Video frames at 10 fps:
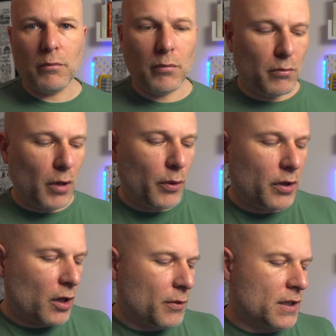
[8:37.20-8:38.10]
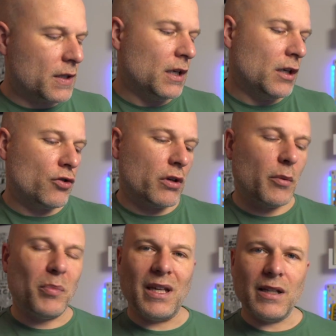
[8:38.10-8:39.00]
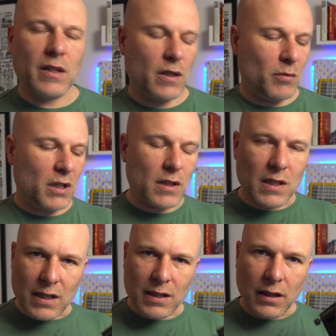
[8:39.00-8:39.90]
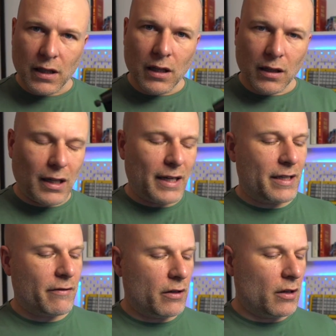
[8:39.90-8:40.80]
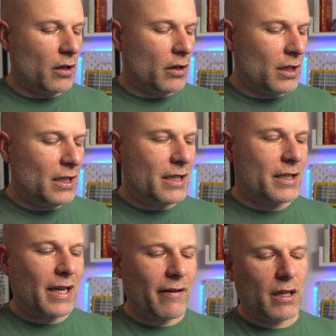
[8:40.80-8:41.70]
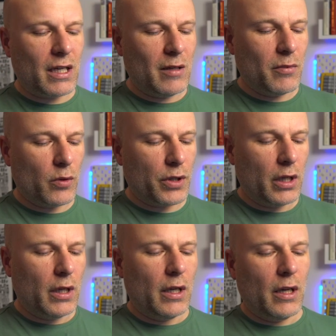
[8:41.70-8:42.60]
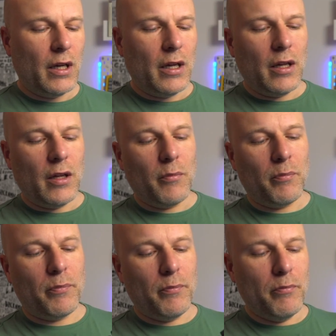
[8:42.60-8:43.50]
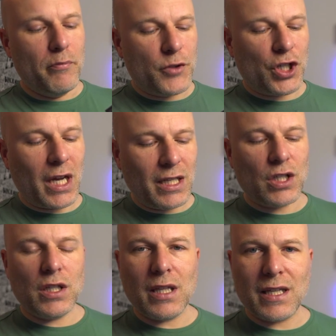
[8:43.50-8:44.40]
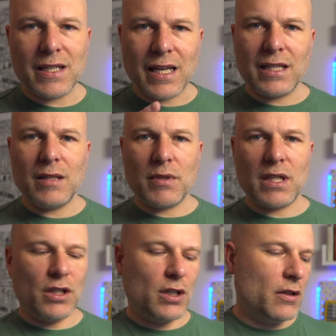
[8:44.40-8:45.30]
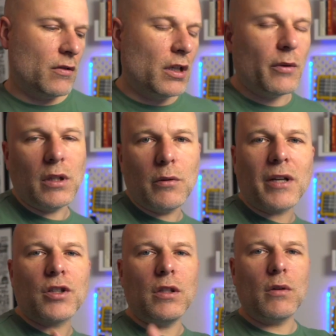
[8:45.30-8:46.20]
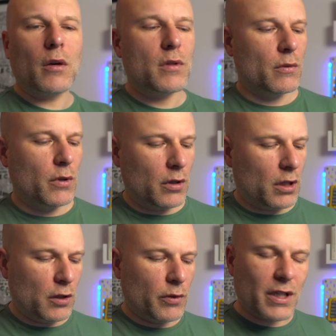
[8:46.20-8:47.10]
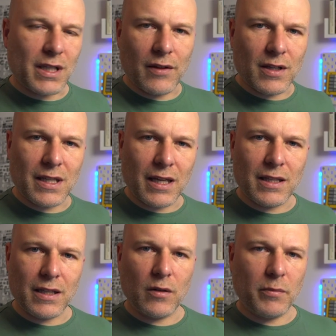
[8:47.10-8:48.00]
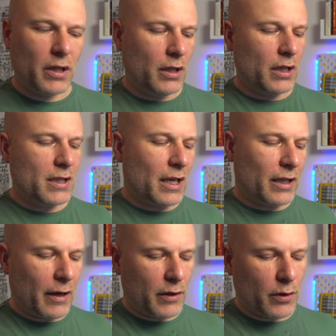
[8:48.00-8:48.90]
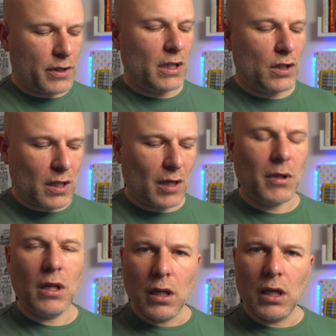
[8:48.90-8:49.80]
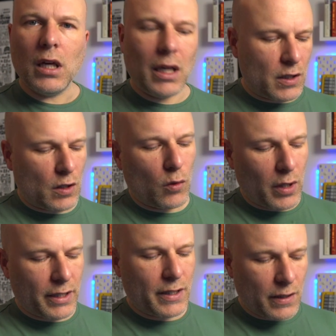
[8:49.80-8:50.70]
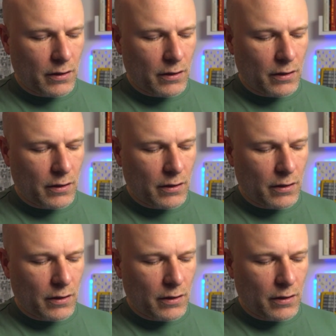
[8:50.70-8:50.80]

MoErgo is trying to appeal to because it's this lighter and easier to carry keyboard, changing this tenting position, you imagine you go to work and you want to set this tenting up exactly how you want it each time. It's quite